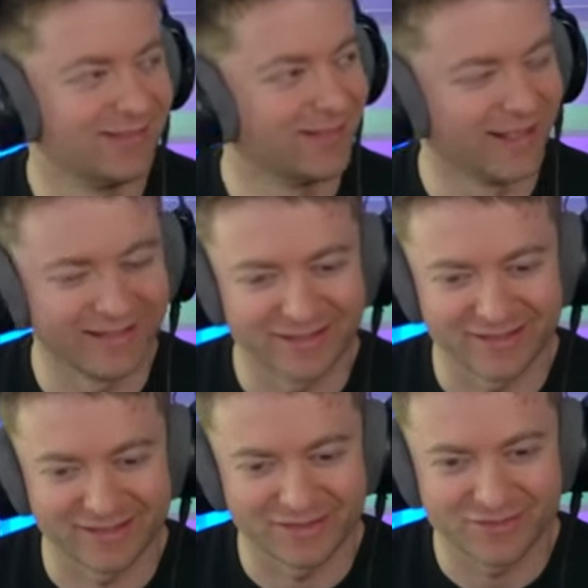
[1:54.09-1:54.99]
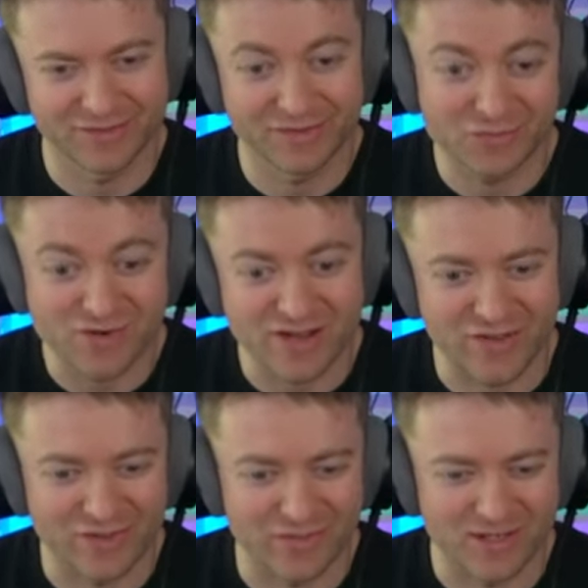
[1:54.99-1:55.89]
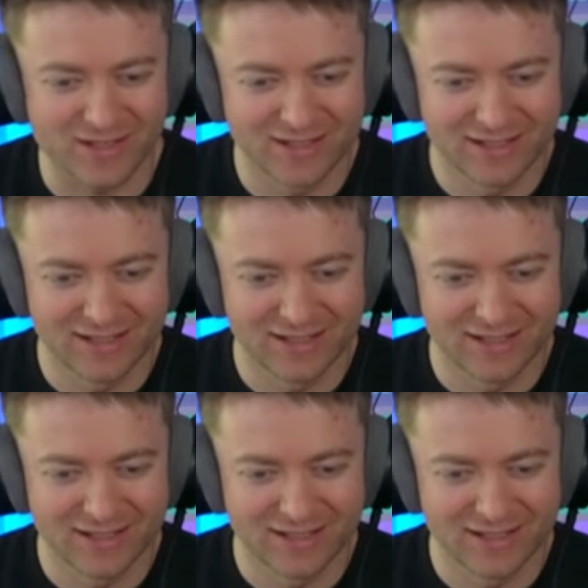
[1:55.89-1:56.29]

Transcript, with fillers: like a three on three.